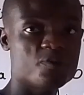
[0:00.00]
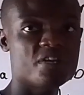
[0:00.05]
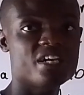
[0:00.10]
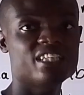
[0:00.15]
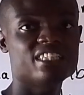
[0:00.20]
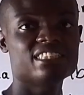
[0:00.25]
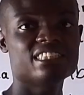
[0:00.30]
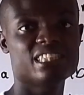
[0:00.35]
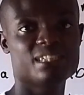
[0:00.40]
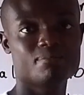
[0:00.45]
any
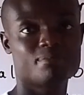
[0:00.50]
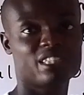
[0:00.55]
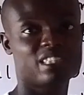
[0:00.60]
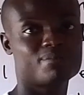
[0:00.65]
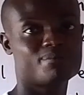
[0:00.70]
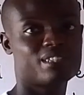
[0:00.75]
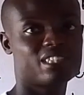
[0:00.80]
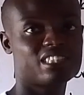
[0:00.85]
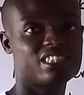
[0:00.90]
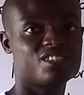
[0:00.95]
day in
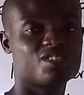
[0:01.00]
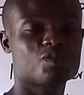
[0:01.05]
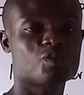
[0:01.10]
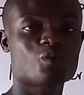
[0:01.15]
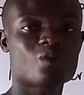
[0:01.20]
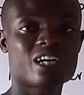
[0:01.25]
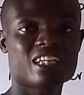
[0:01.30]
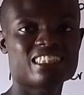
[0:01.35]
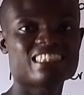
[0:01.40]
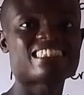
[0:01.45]
mathematics,
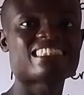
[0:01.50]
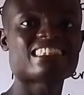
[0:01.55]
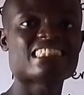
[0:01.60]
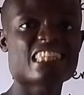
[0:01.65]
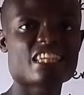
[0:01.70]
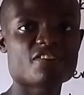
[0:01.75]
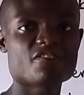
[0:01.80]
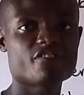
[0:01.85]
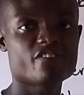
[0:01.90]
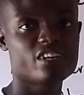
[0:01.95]
1 is
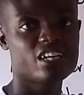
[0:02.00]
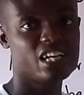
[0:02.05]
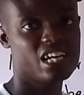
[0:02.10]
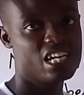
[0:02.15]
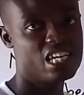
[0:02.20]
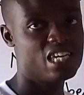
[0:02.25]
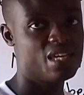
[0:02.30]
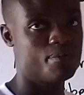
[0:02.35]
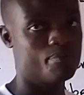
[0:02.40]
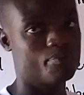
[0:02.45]
never
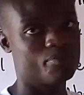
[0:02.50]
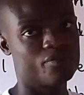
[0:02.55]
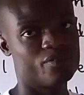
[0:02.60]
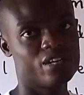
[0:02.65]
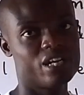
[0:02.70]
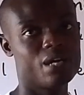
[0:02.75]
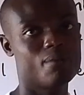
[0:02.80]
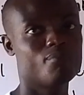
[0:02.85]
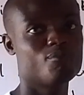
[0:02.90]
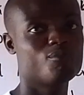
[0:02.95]
a prime